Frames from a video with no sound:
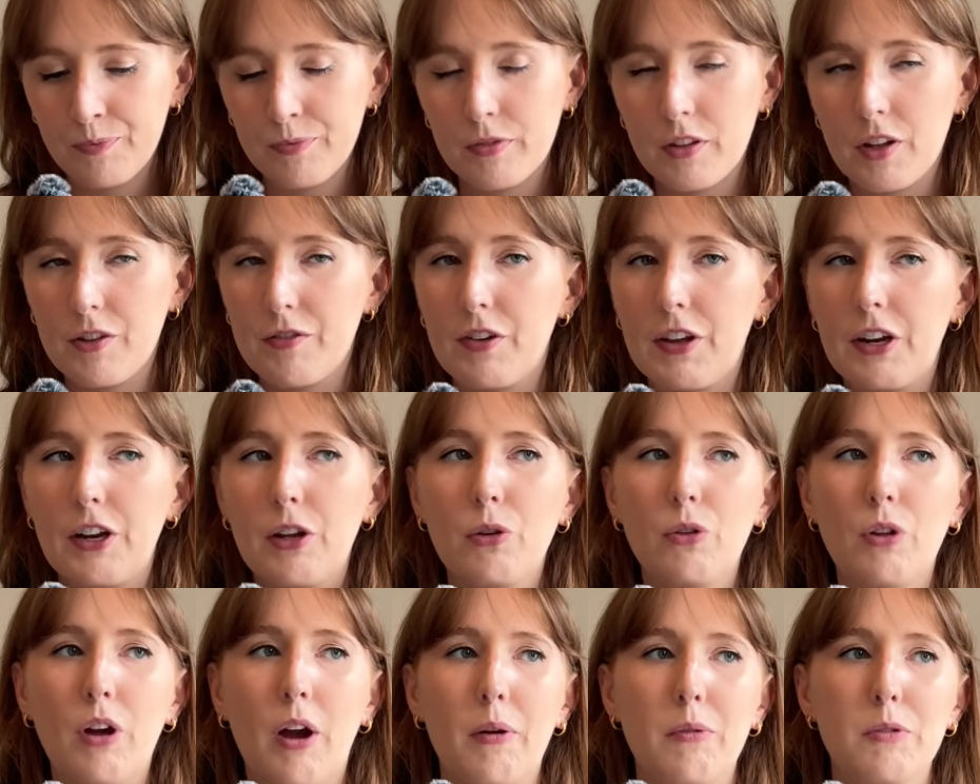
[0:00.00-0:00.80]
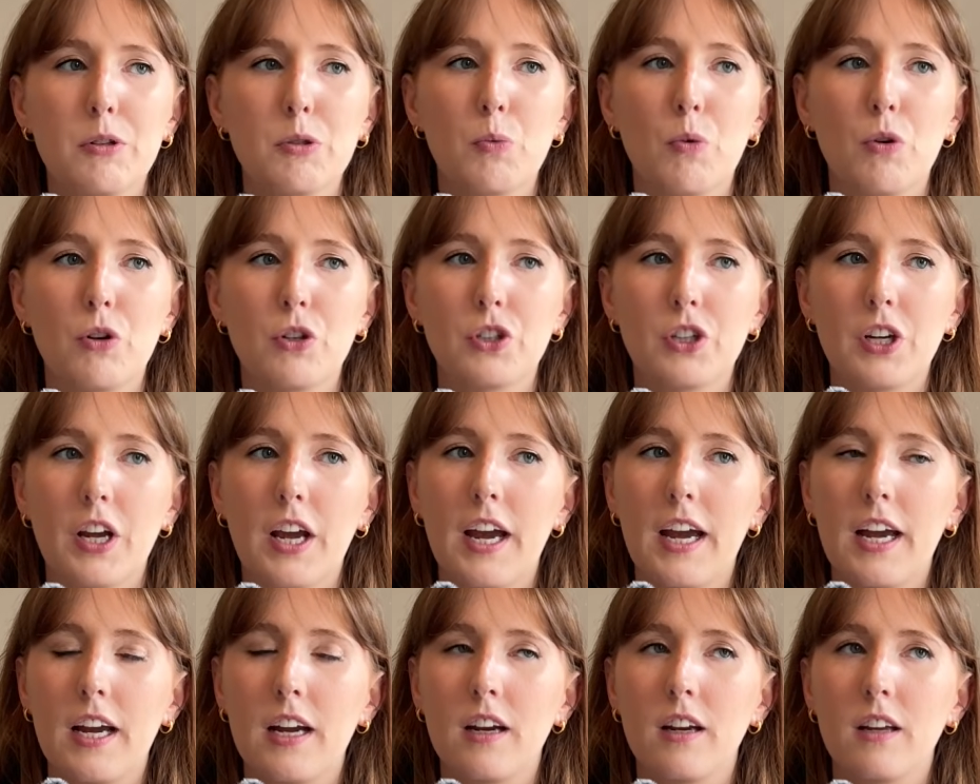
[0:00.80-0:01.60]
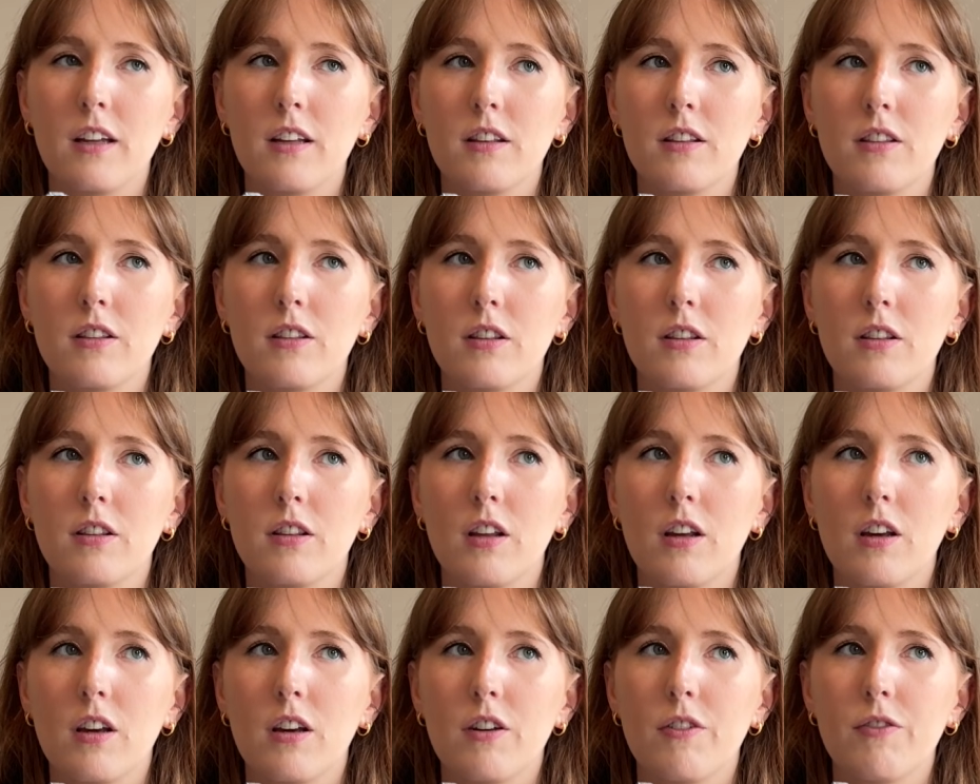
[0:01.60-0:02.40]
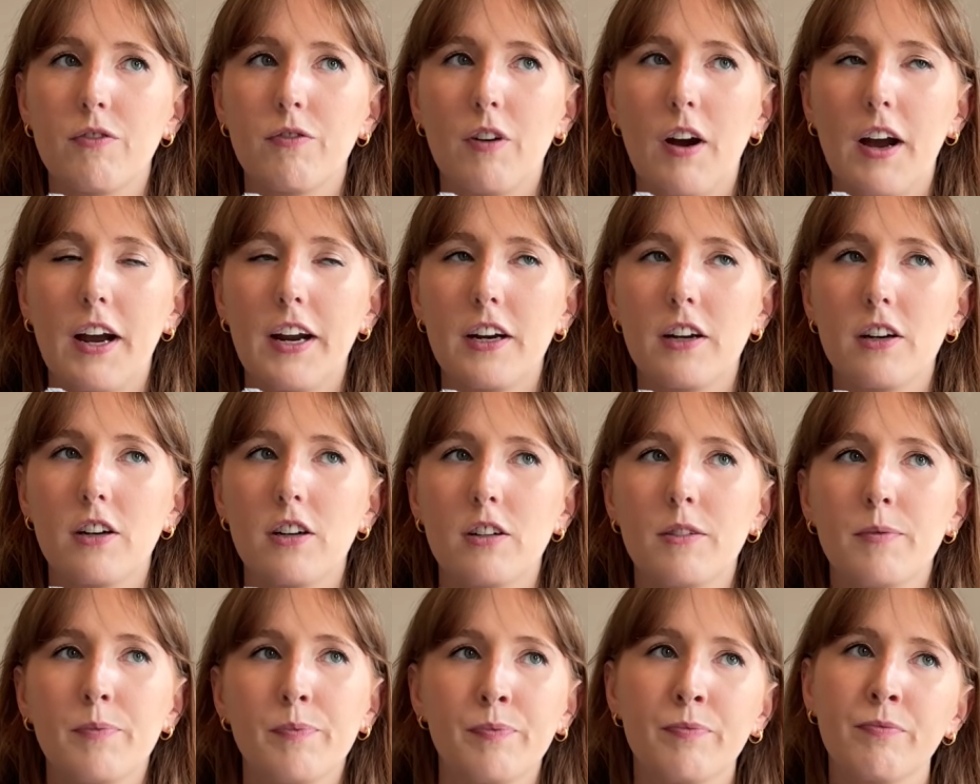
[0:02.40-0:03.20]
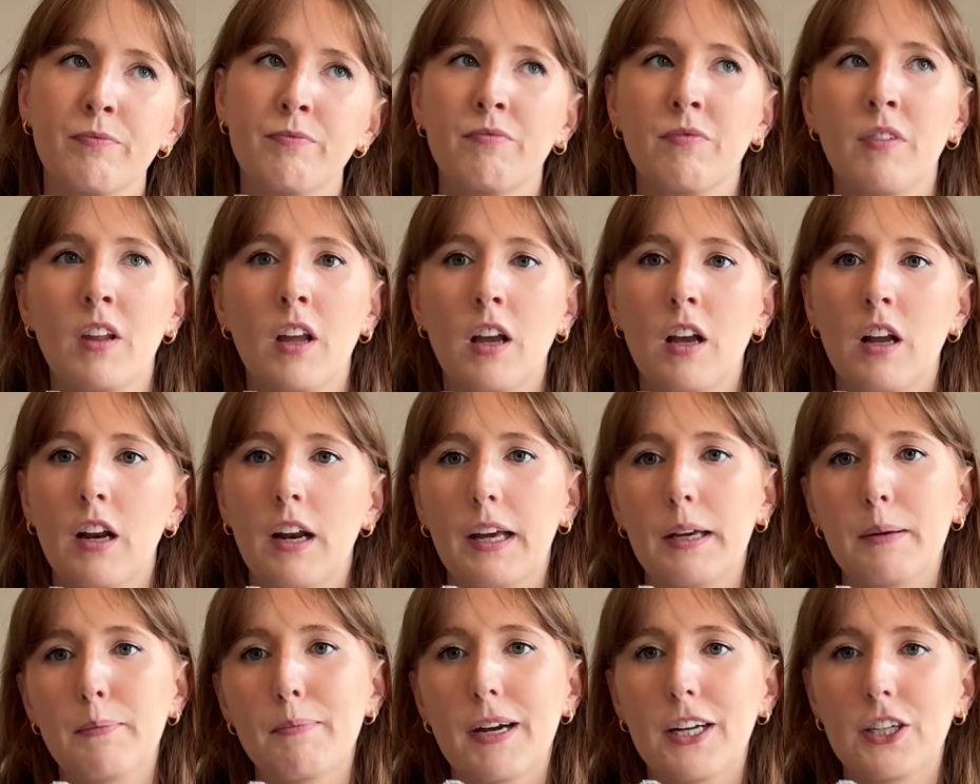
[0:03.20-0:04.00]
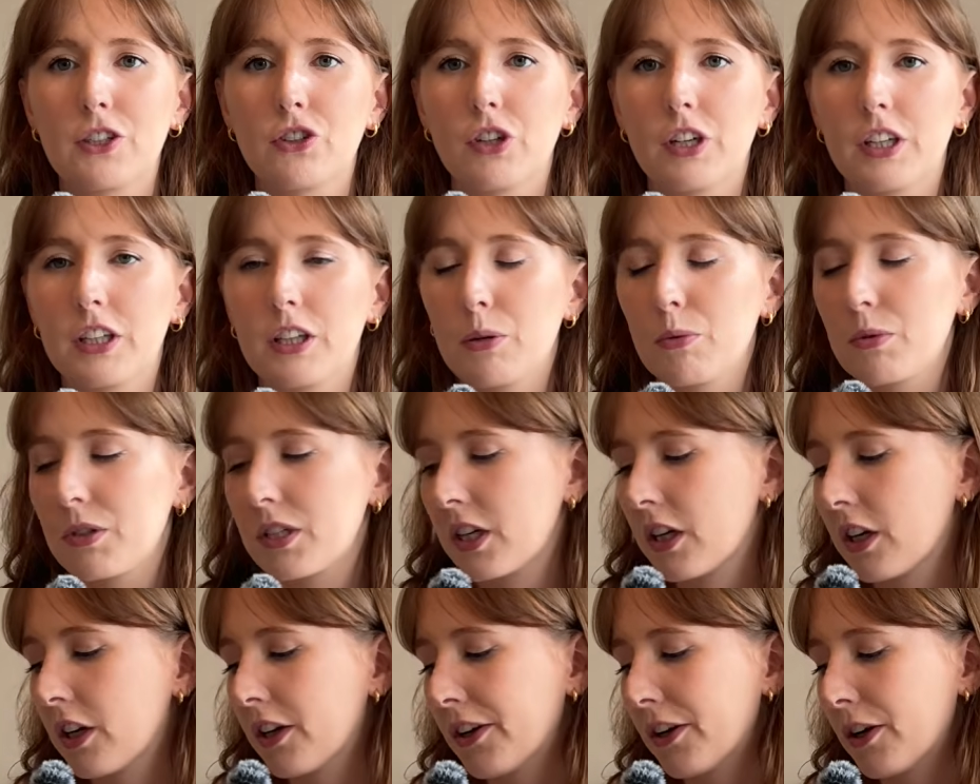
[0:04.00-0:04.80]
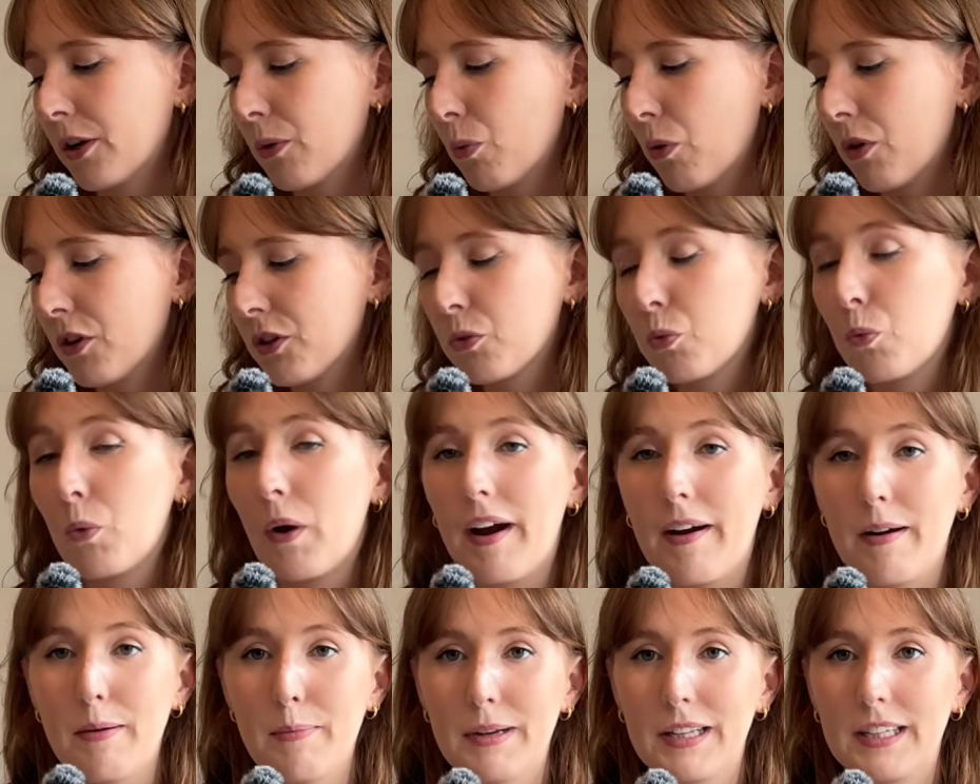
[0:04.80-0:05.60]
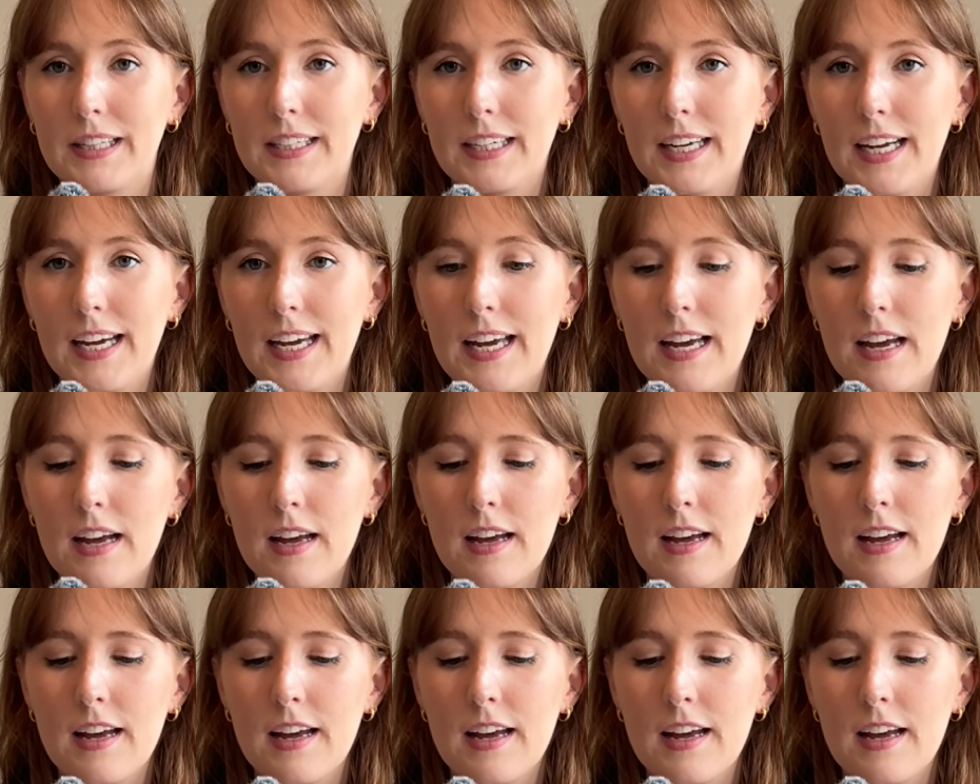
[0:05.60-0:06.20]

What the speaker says: the video that I was watching, the final like metric that was included was wearability.